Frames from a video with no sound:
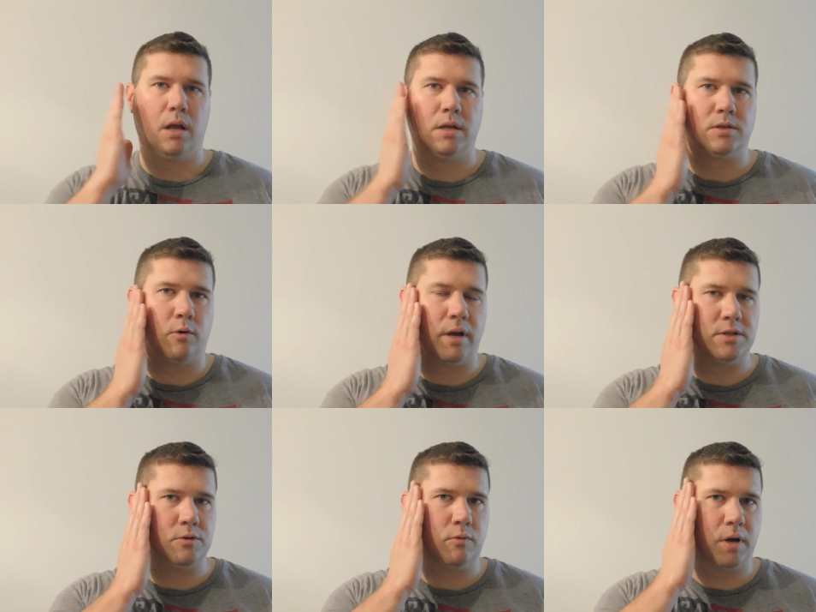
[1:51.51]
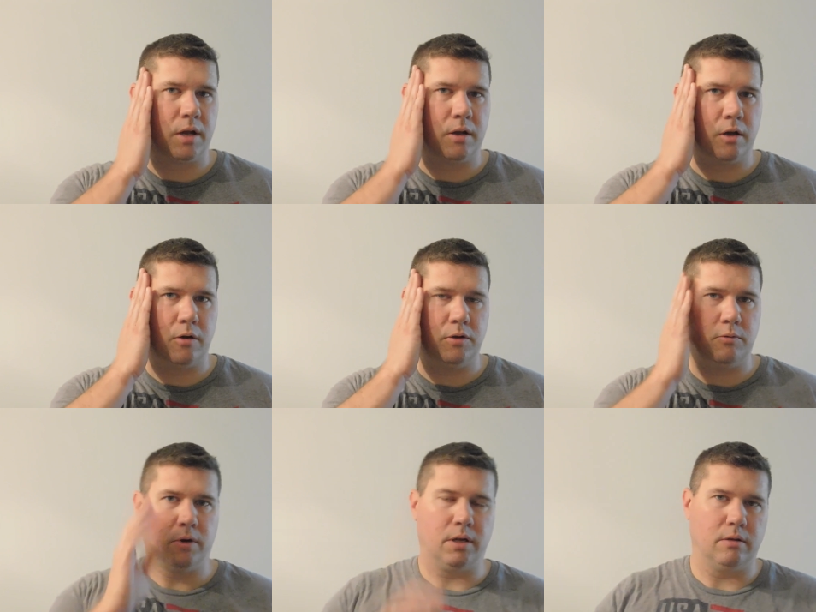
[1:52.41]
And so as you want to go,
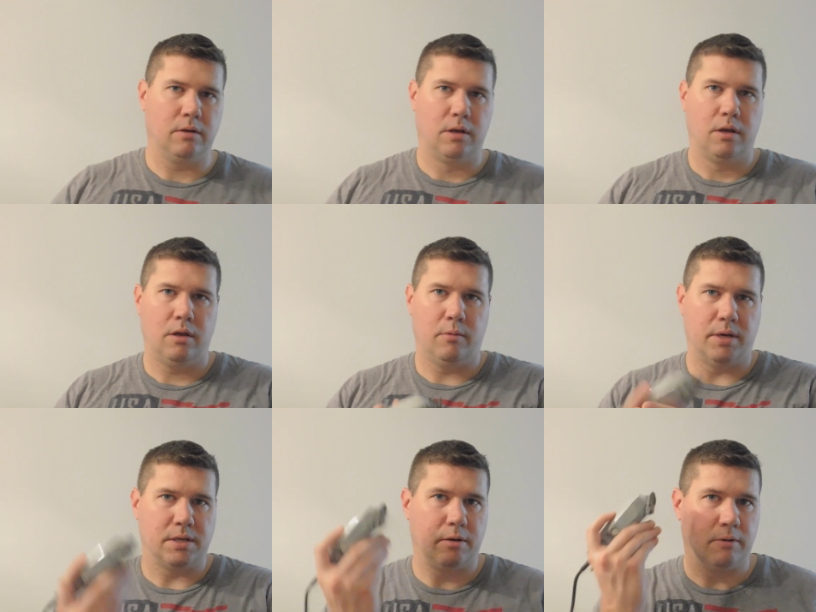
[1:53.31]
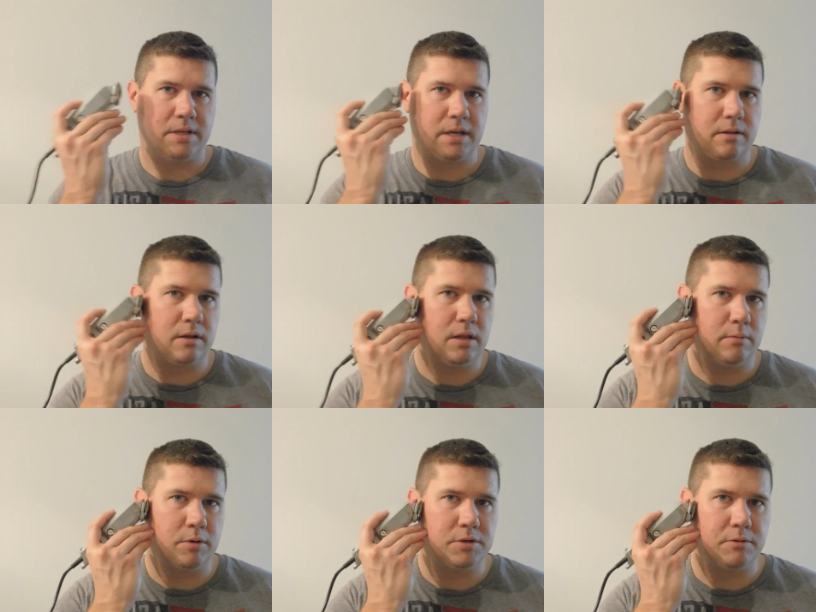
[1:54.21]
you basically want to take the
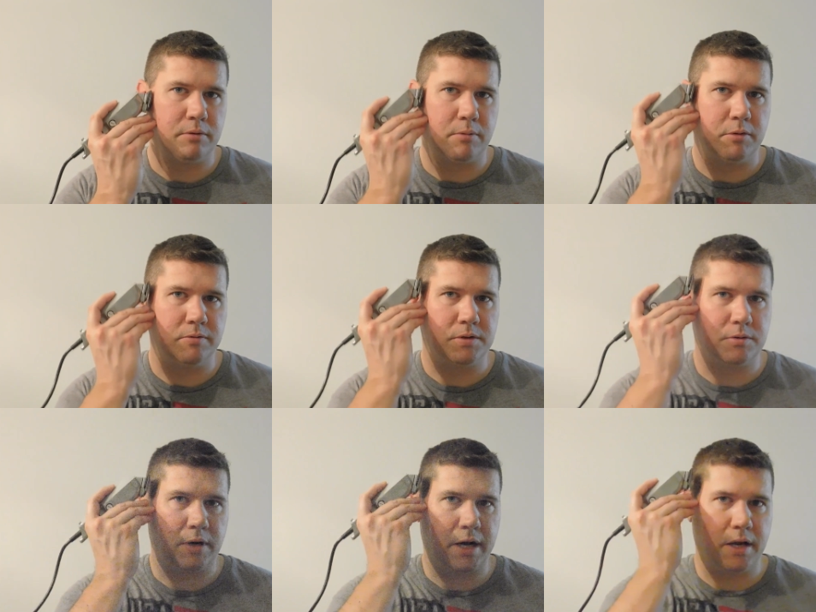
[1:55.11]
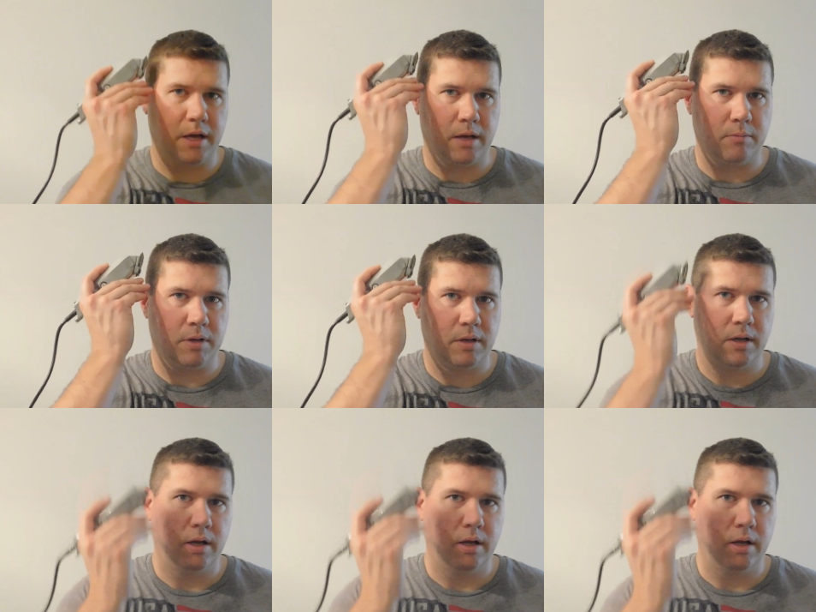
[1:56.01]
clippers, you want to move straight up,